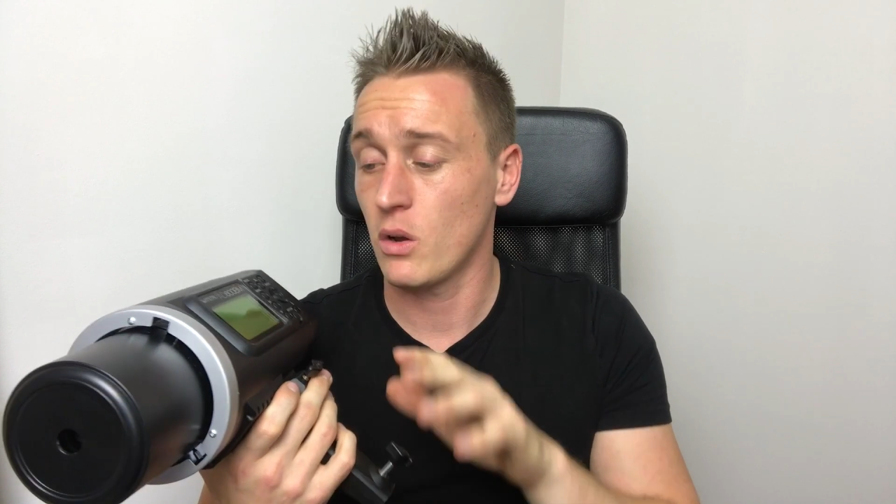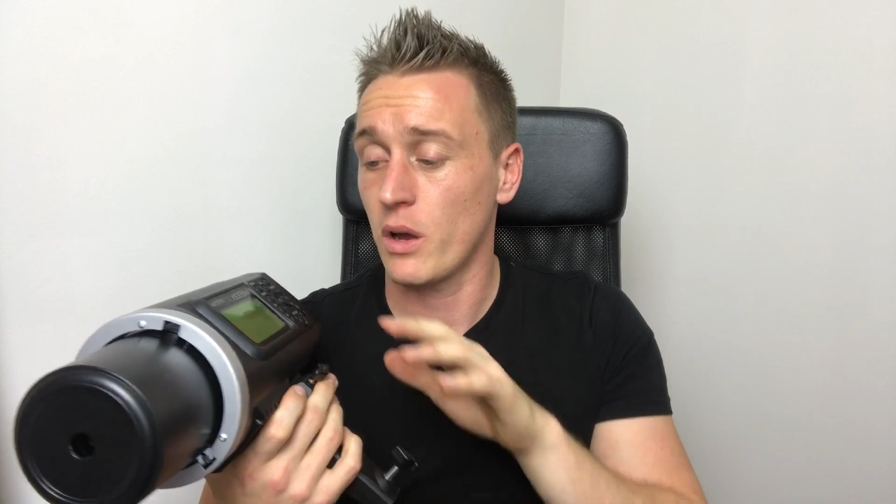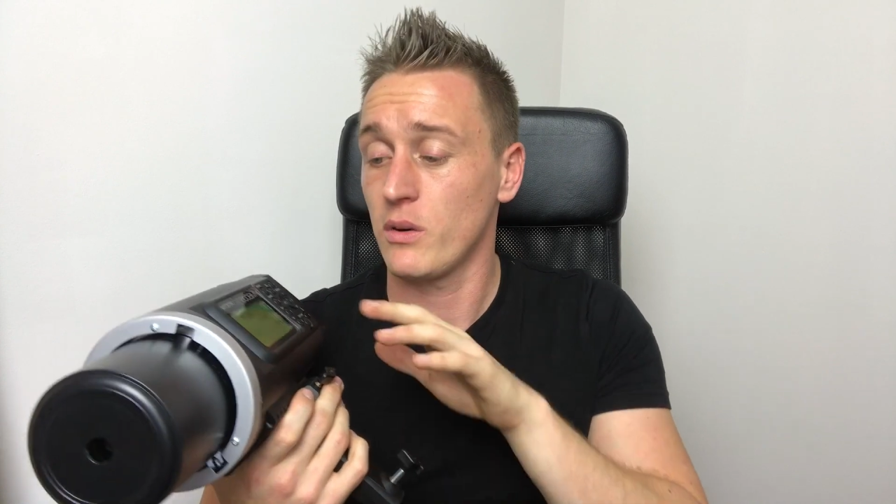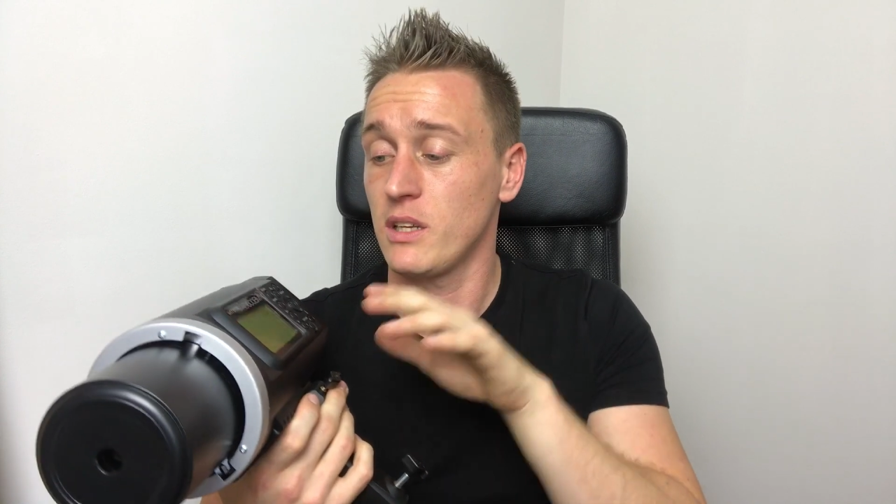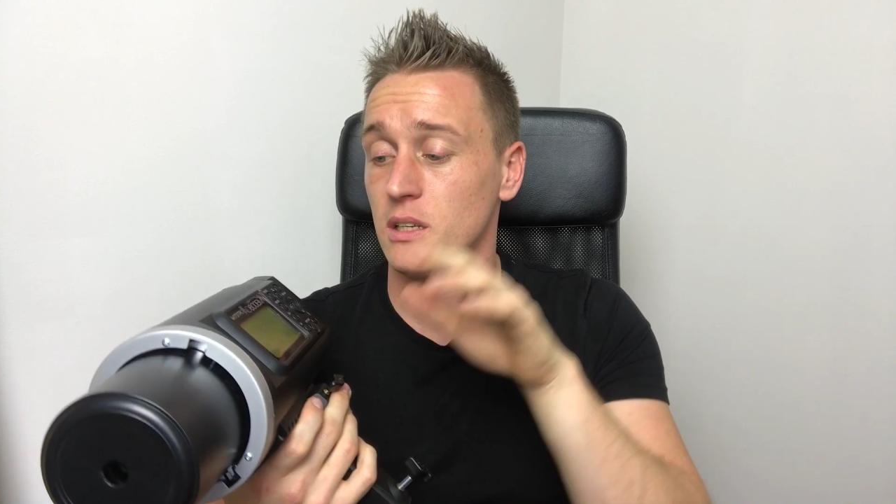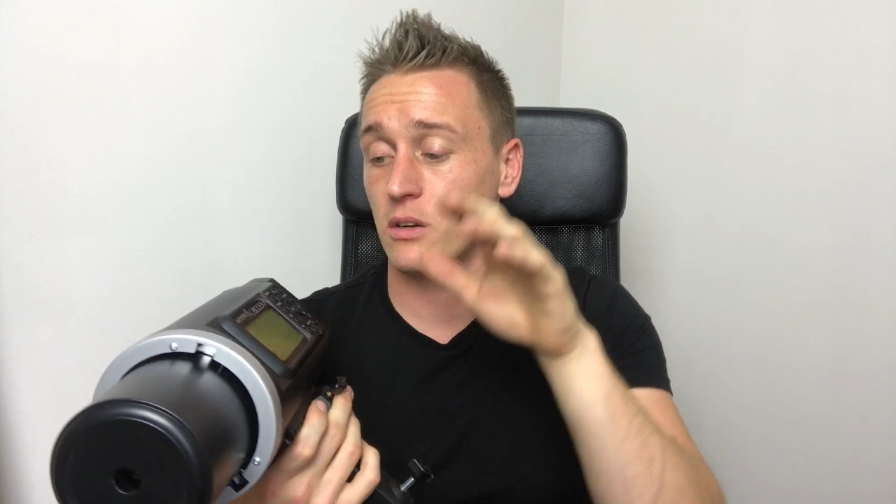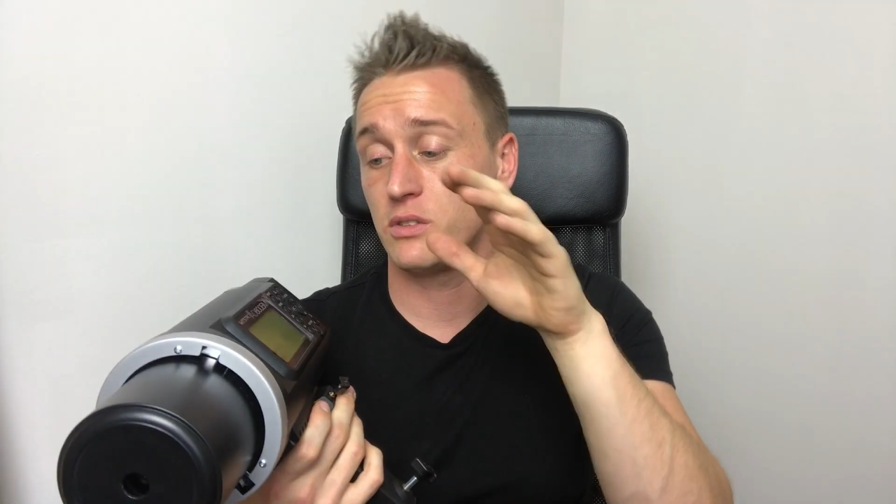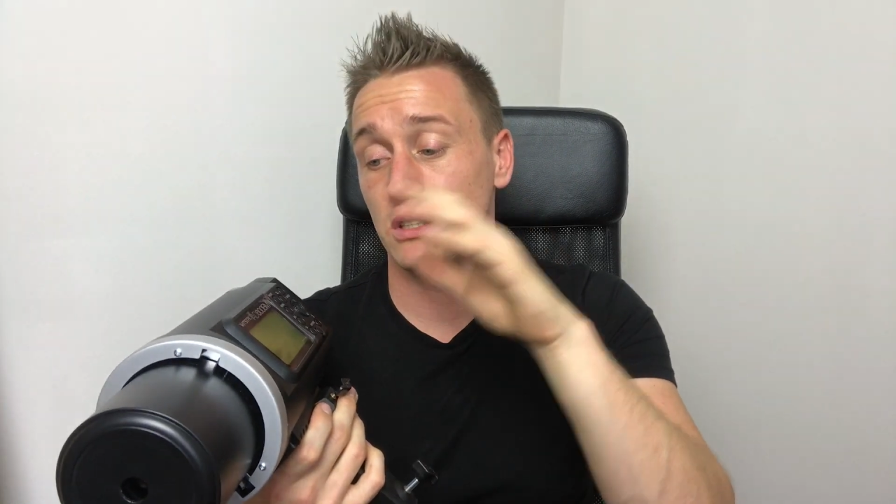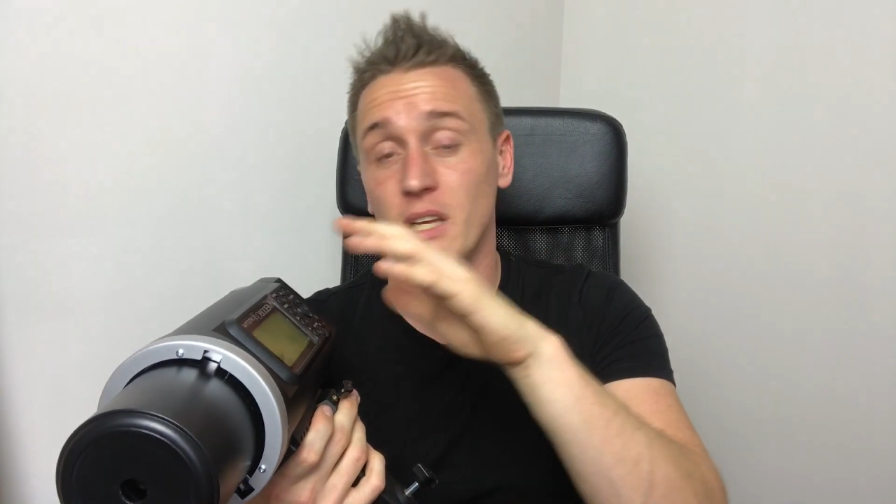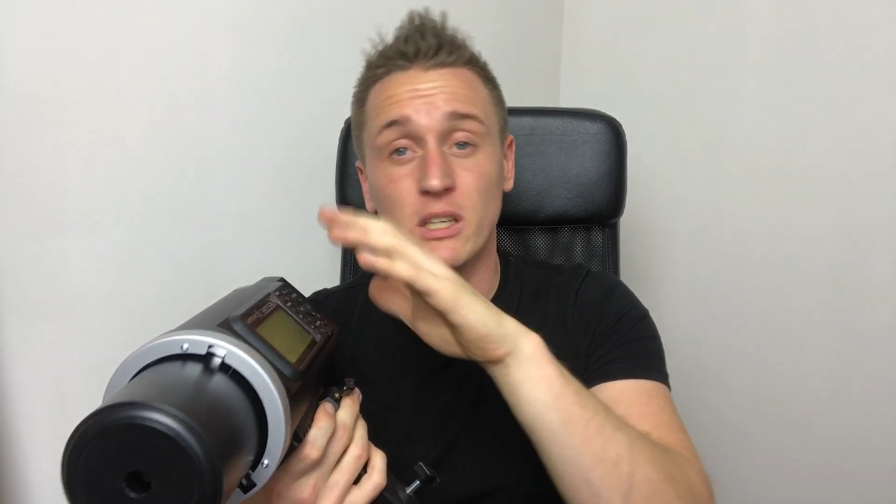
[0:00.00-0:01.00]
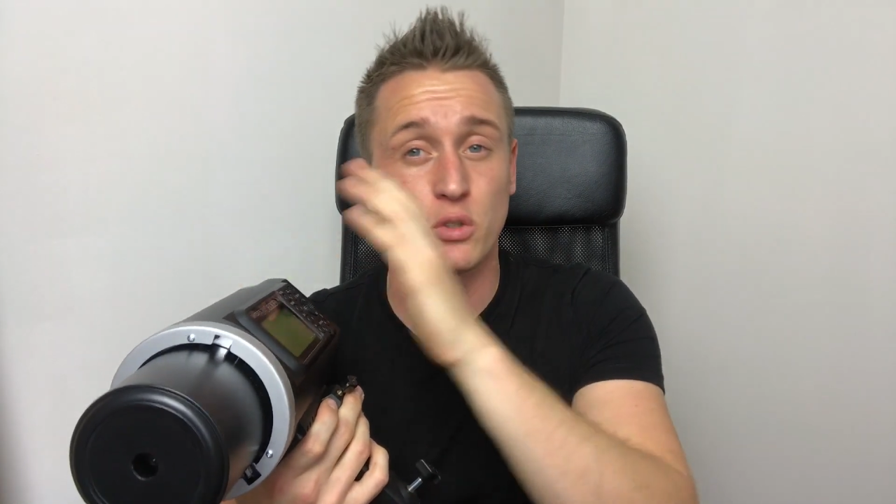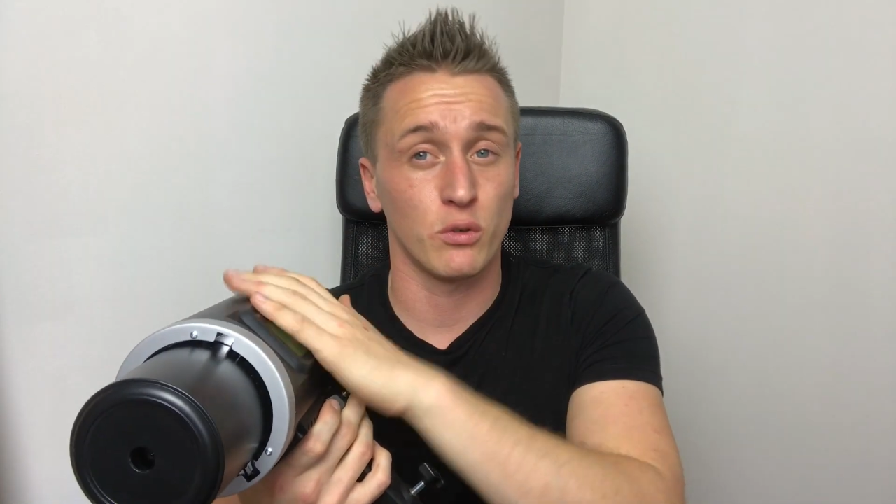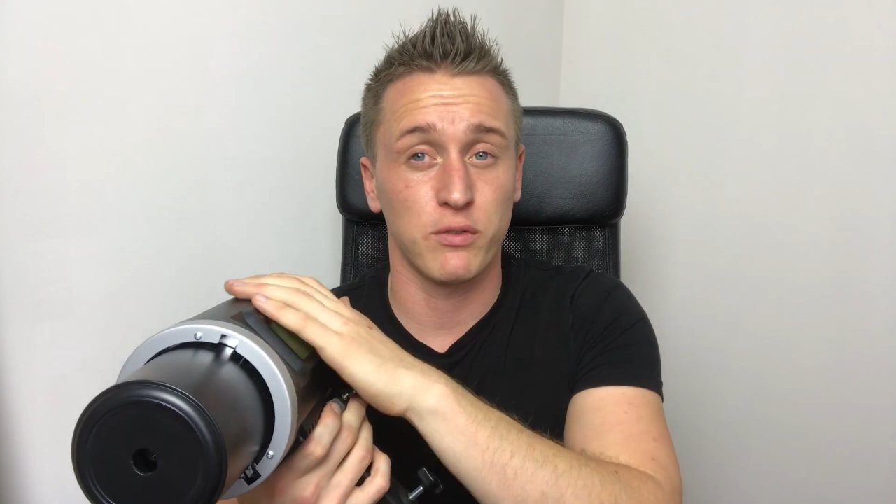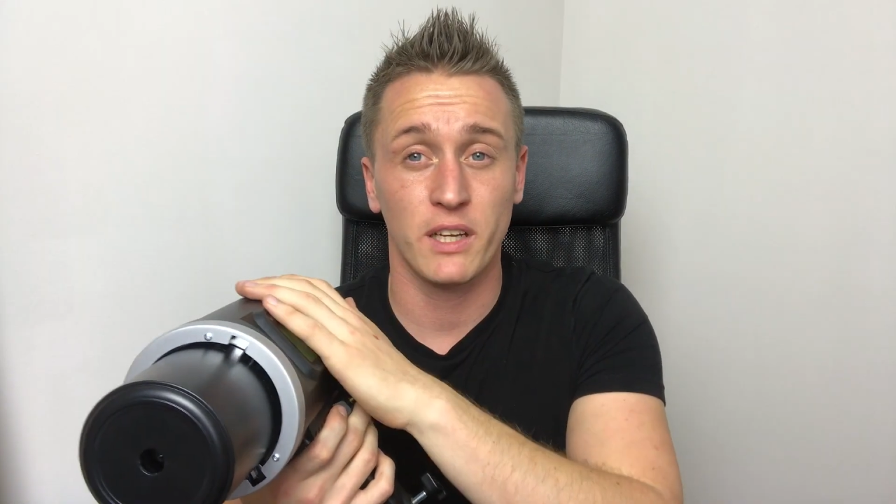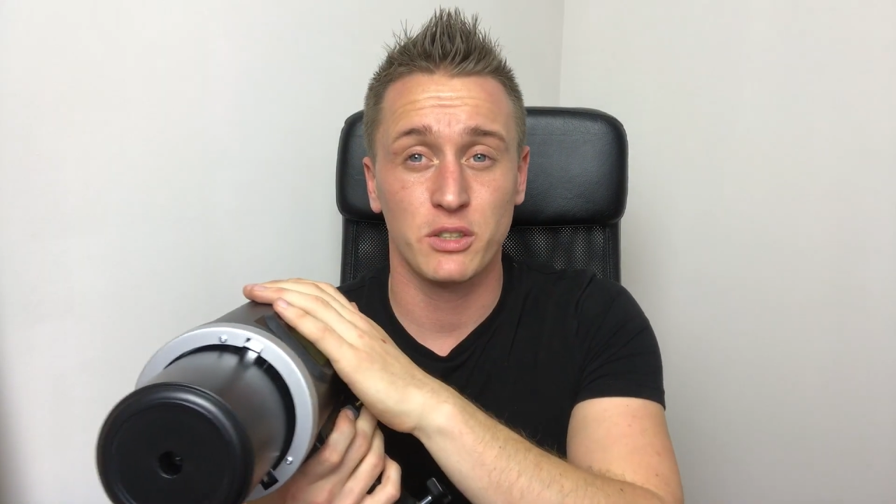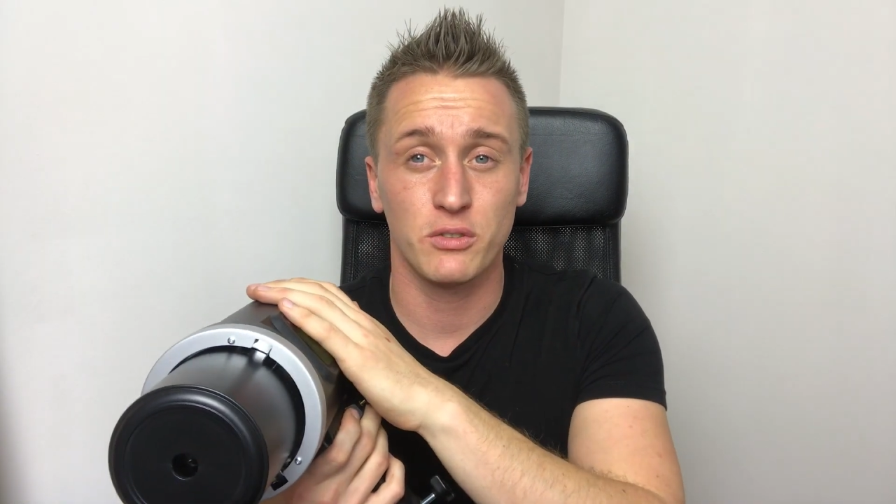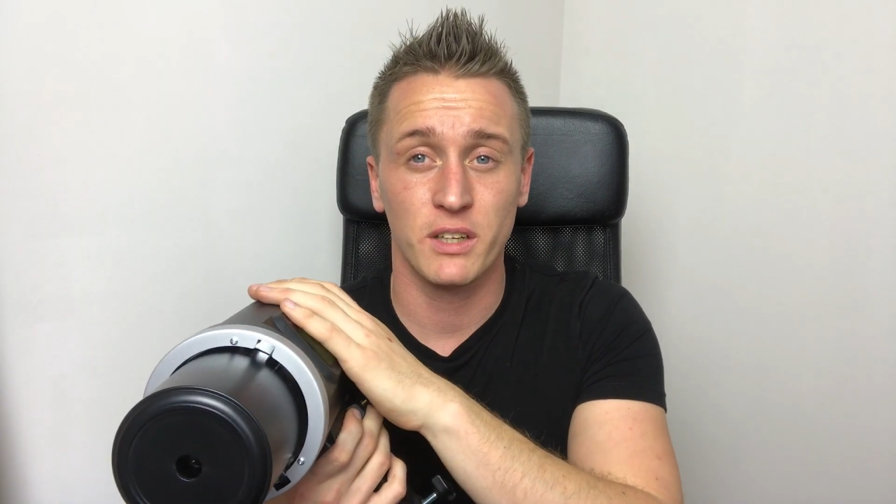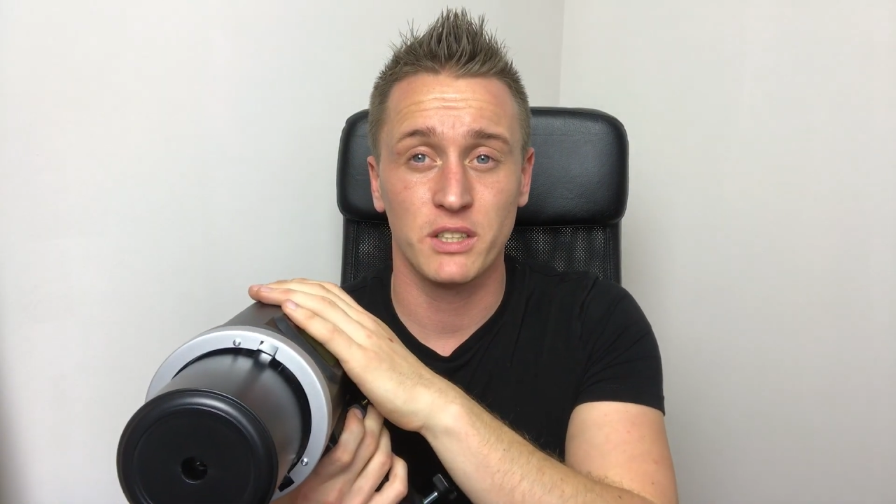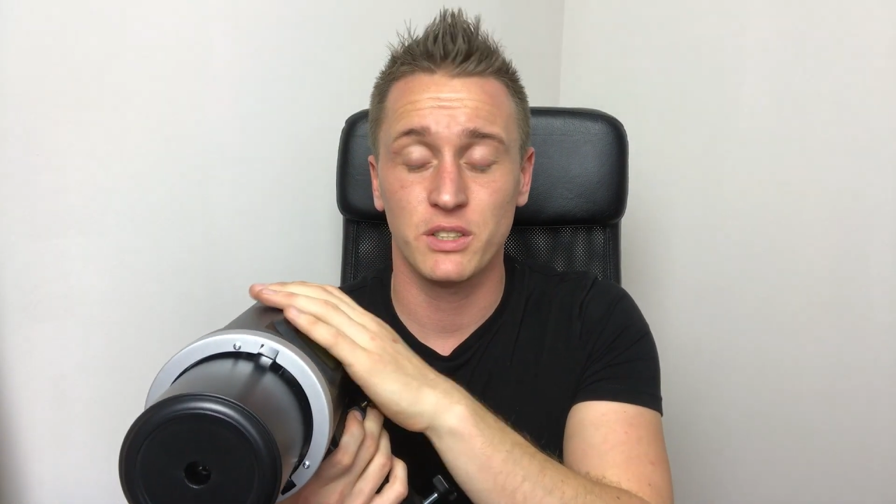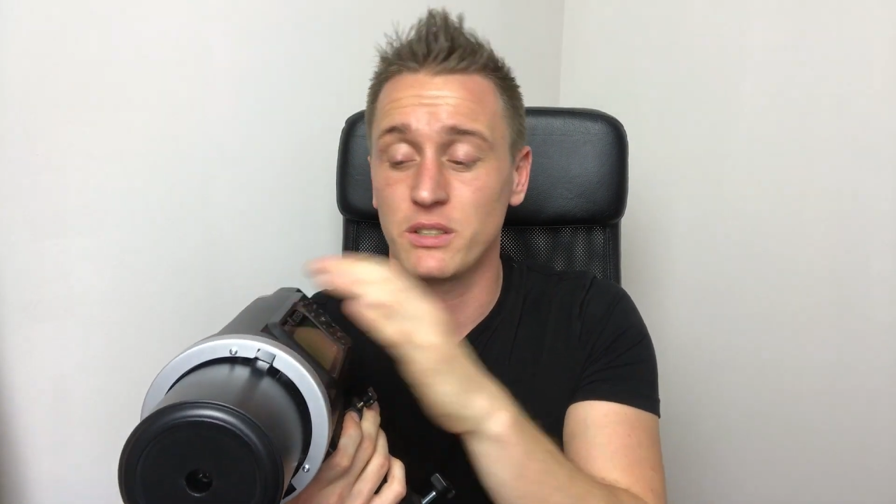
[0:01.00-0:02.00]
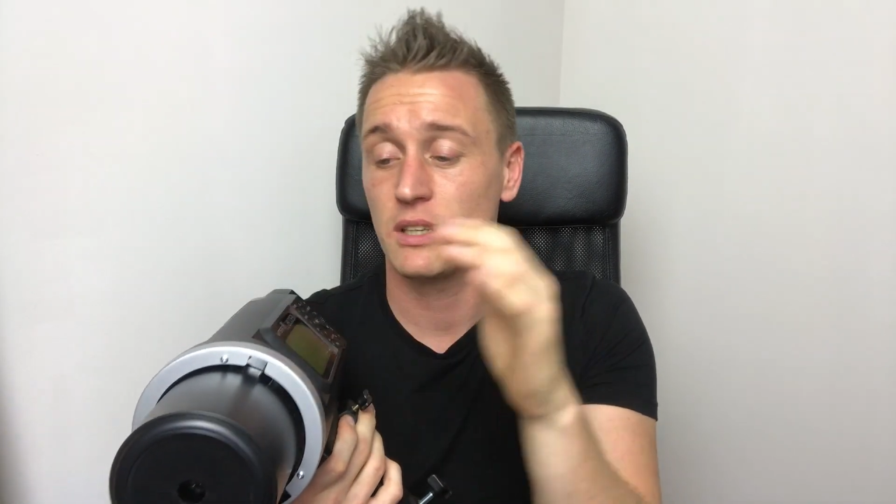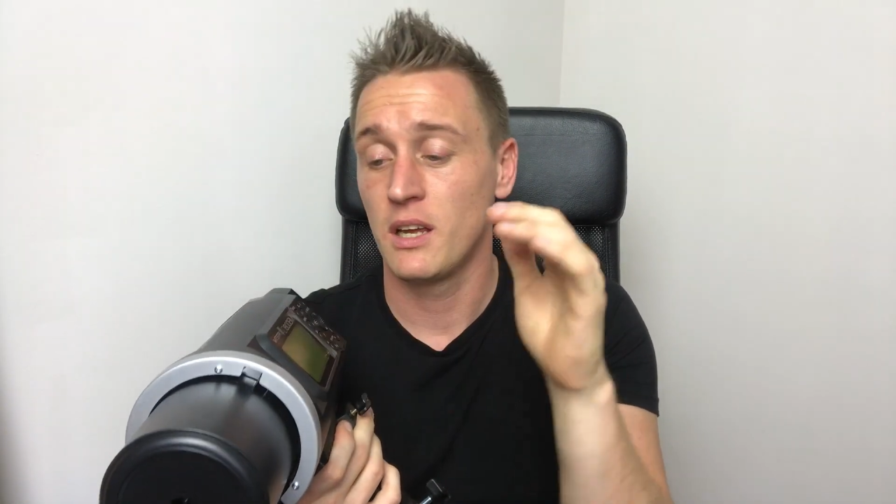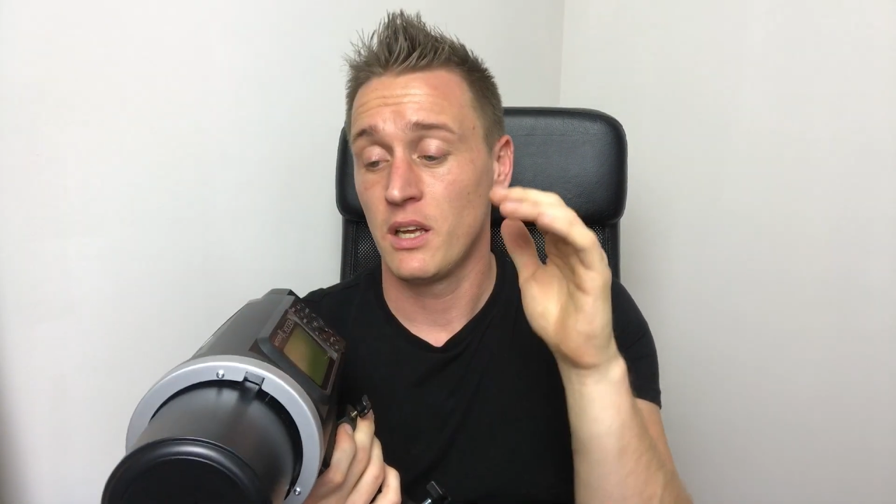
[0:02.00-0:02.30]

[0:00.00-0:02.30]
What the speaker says: not only obviously you get short flash durations,